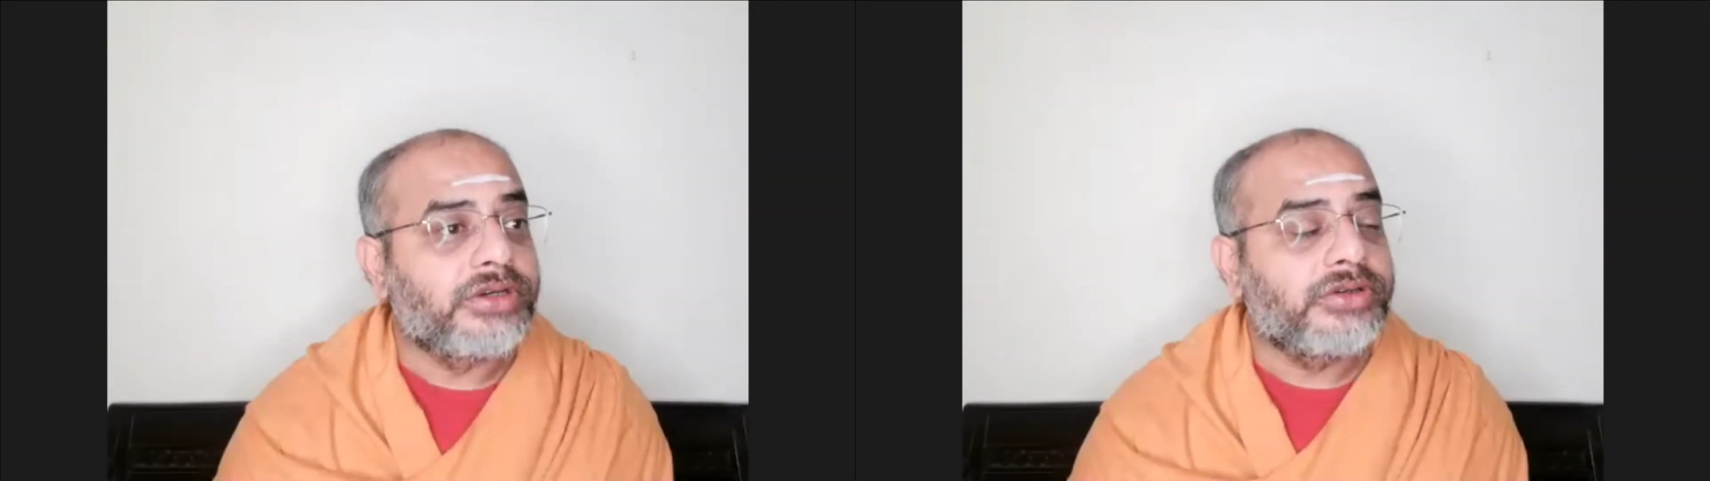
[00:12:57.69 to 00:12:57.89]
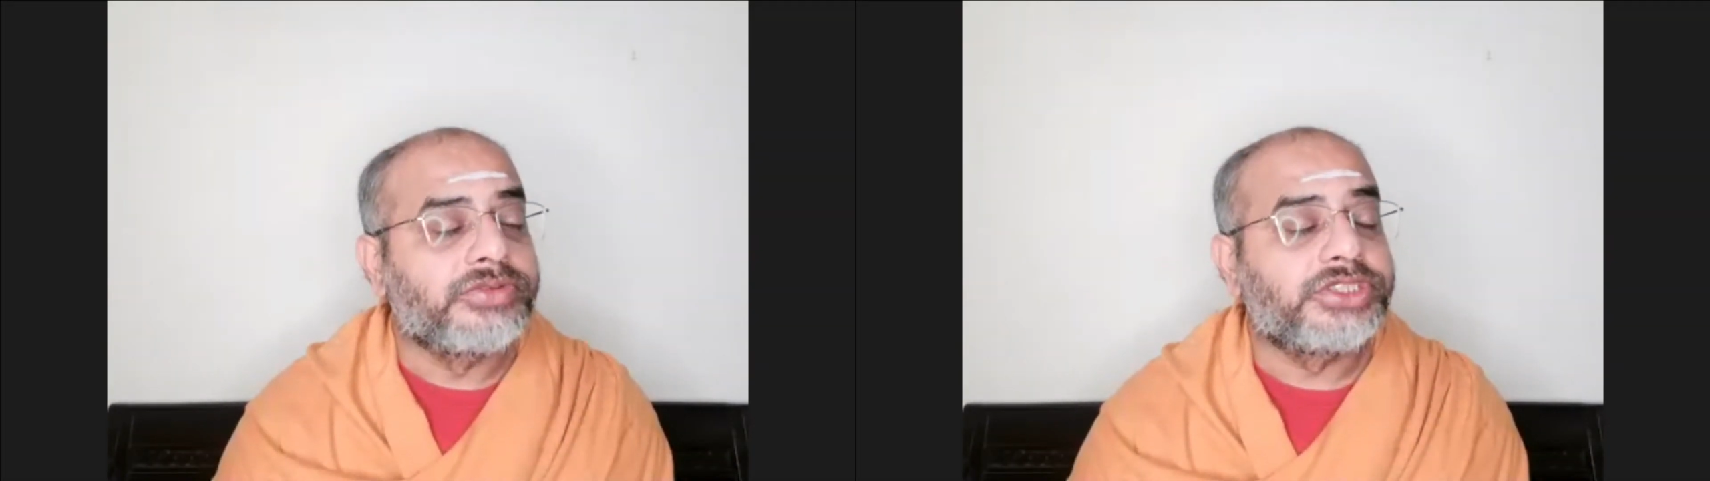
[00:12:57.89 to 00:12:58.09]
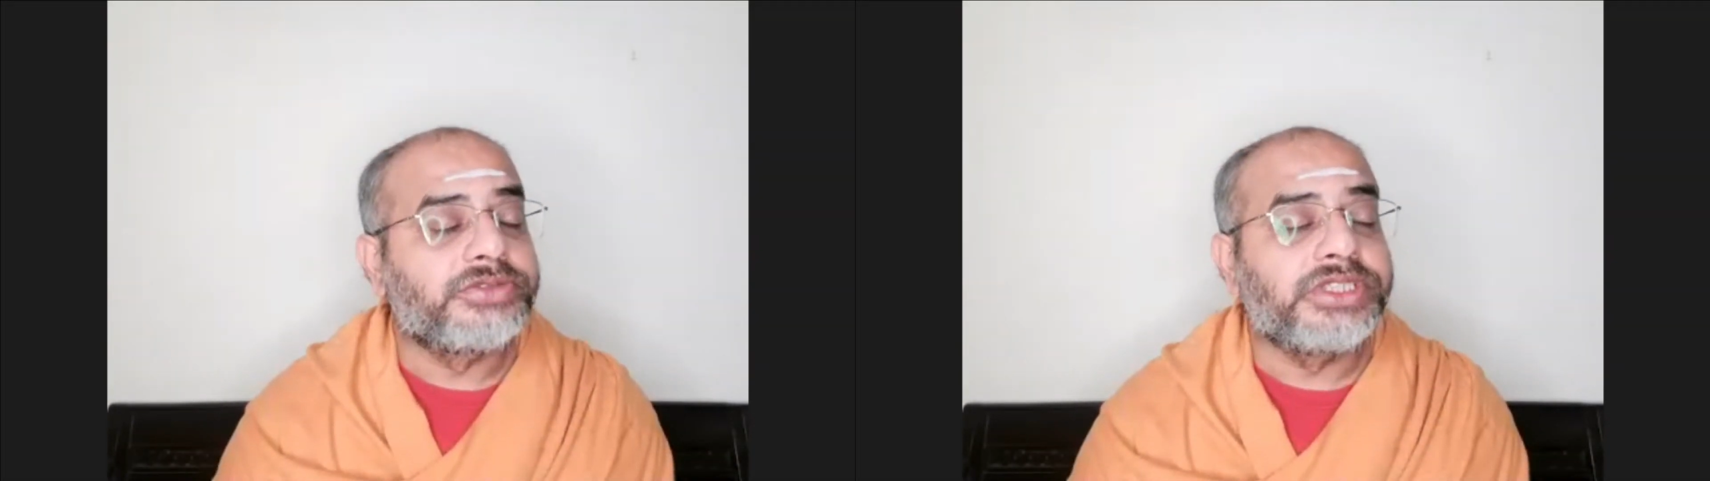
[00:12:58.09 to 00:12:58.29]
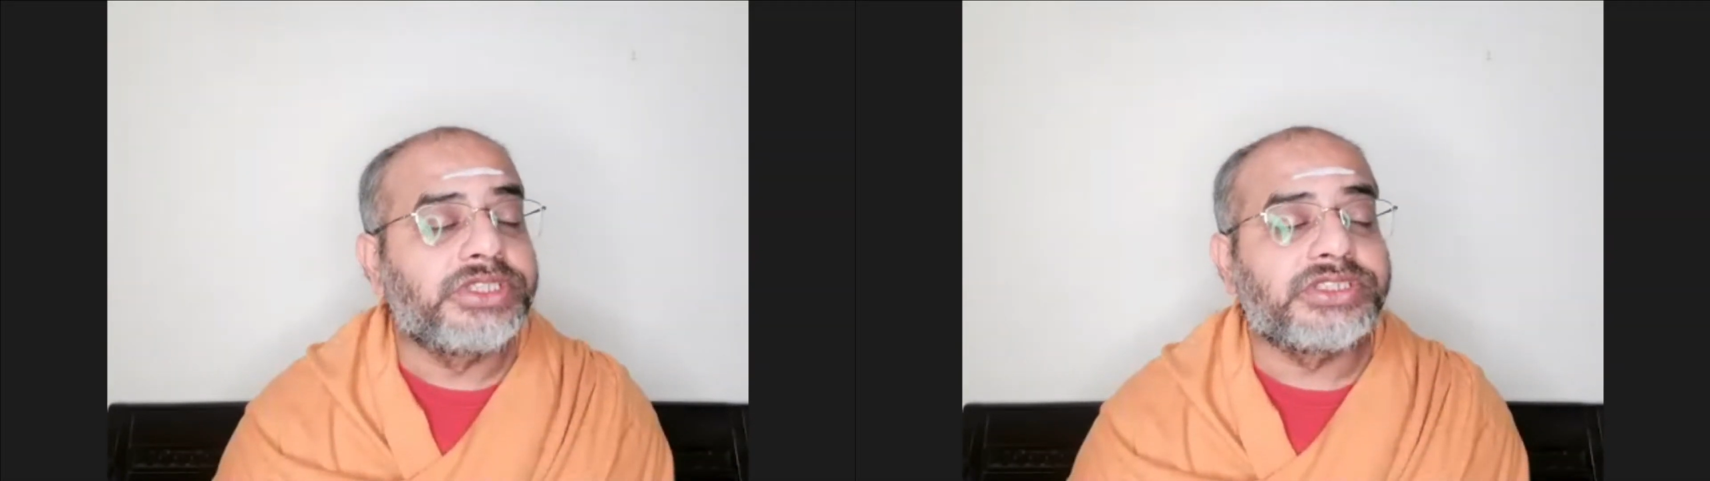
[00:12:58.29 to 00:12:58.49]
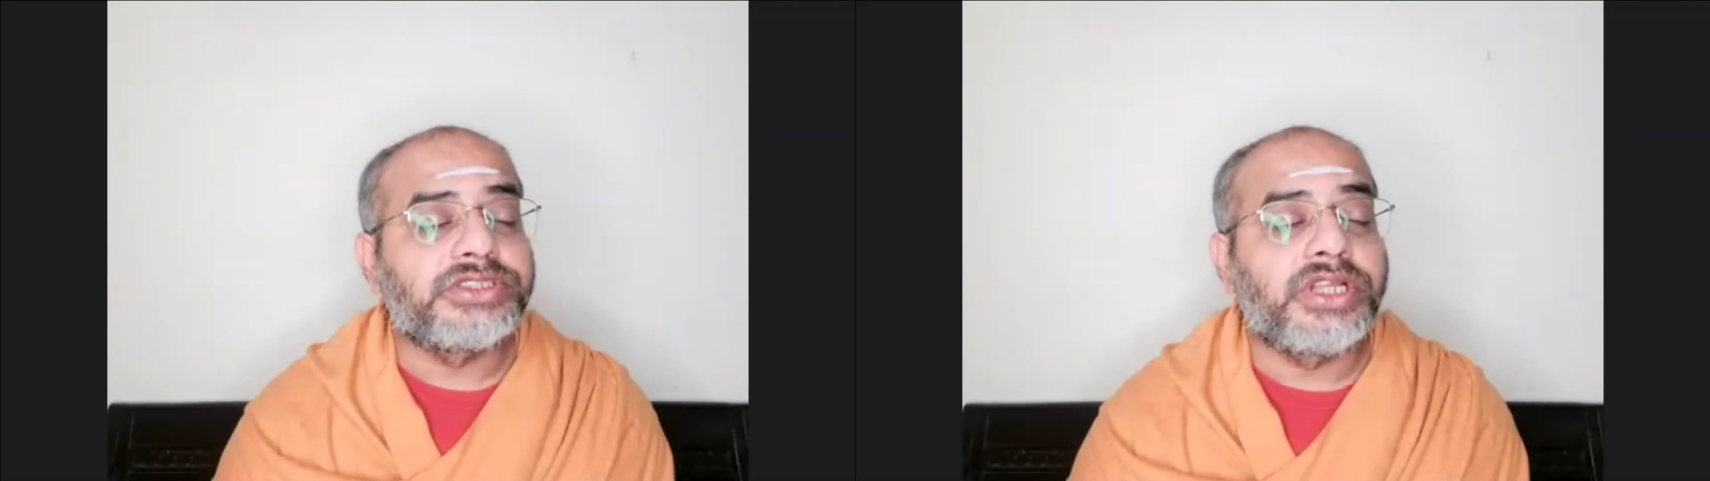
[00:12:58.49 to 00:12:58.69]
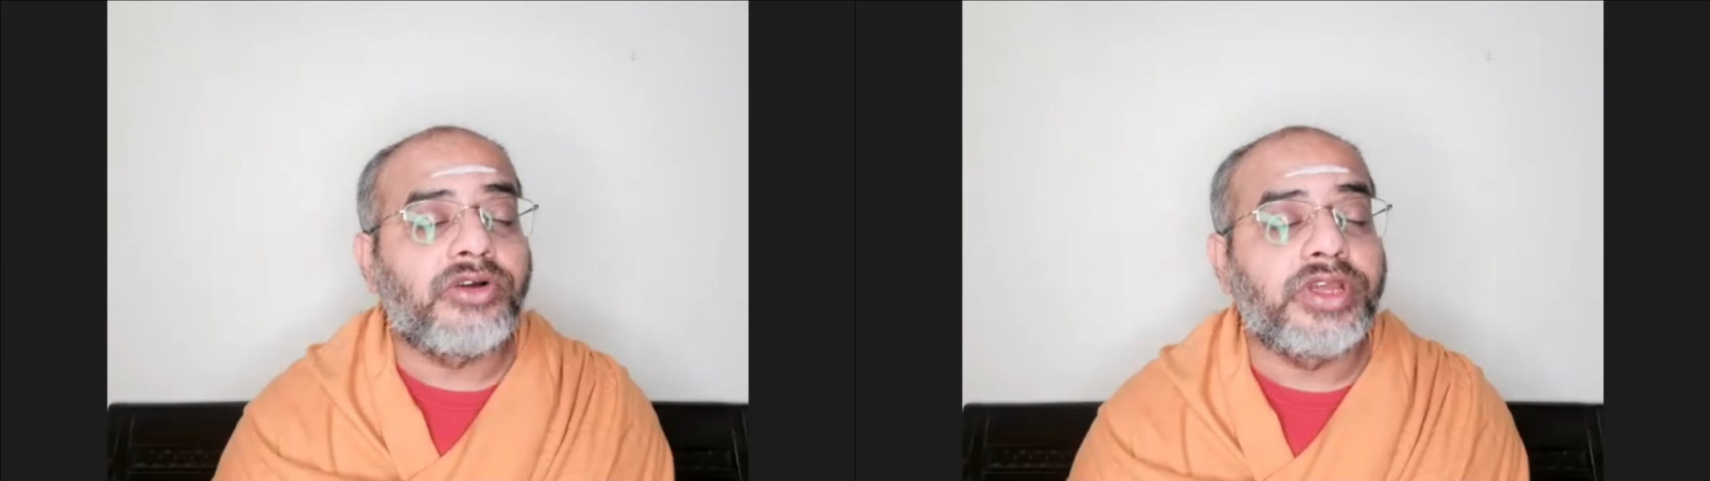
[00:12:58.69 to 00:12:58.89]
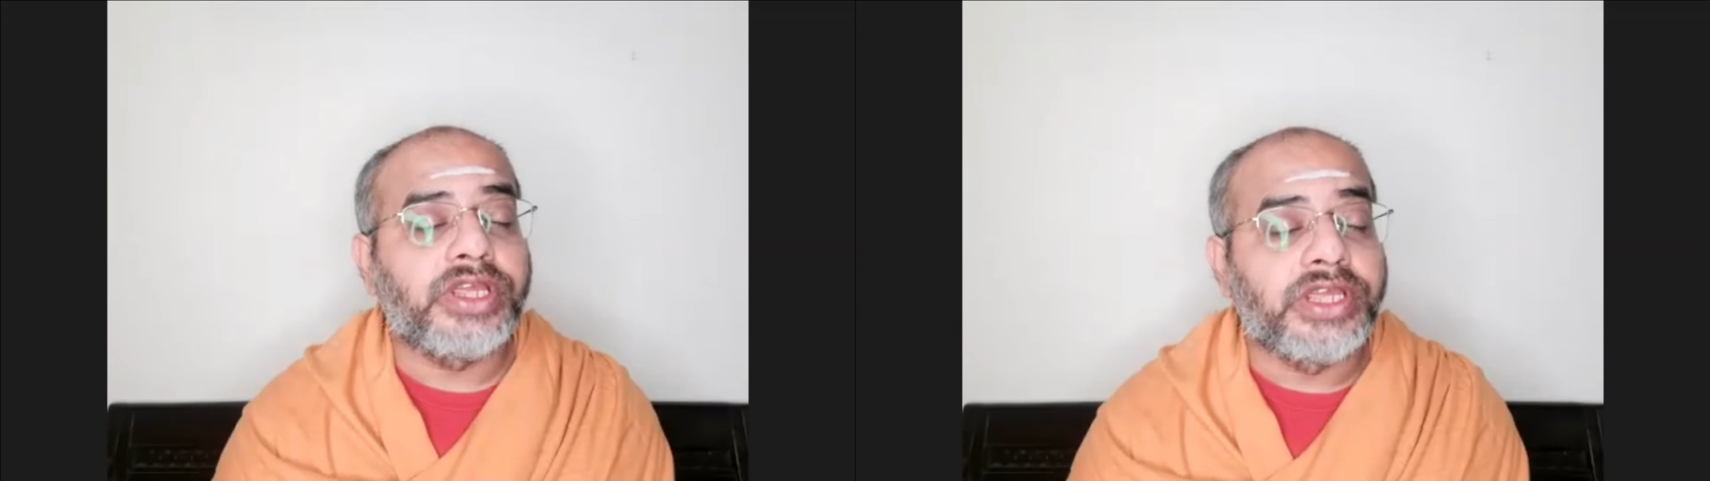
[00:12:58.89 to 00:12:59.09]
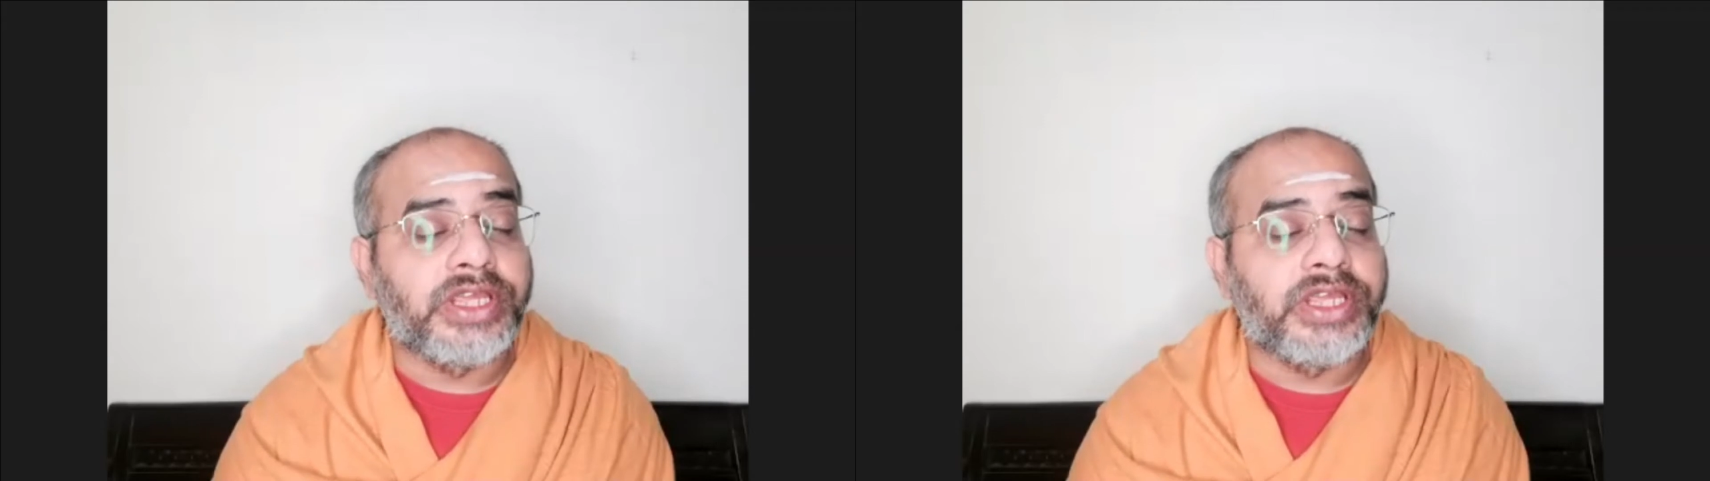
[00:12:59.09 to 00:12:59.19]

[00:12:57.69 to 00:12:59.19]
which means now,